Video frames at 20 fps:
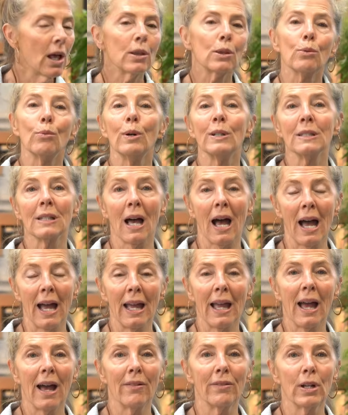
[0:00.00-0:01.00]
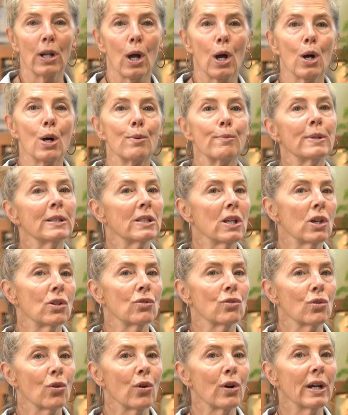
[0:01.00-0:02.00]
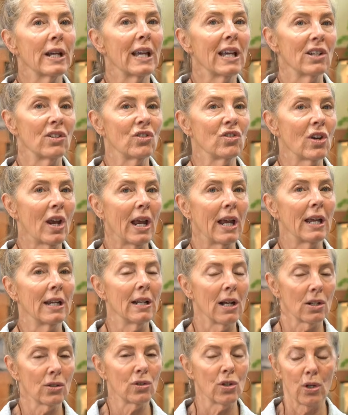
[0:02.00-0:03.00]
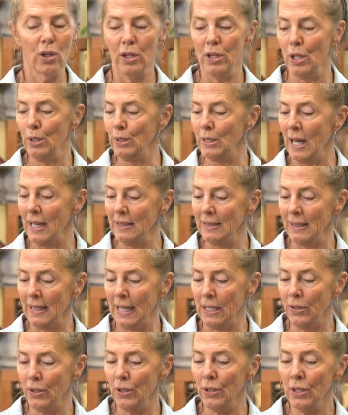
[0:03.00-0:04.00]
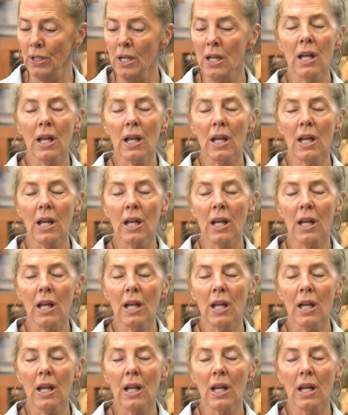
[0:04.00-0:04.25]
The one I have at home is Enjoy and Jade. I'll show you those guys later.